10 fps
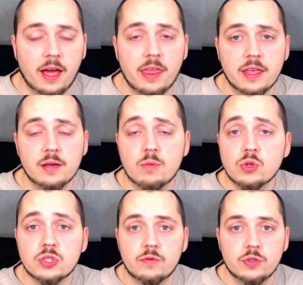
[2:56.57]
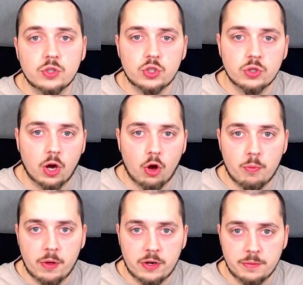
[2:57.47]
I think most of you should
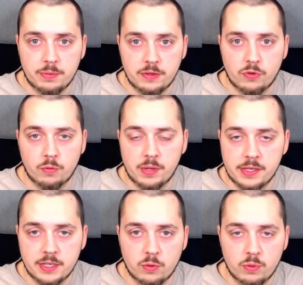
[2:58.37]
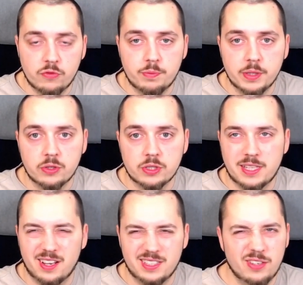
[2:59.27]
already be familiar with, because
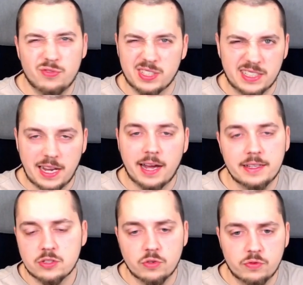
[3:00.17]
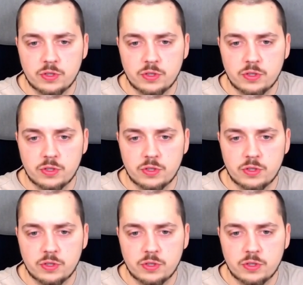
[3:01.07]
there are different kinds of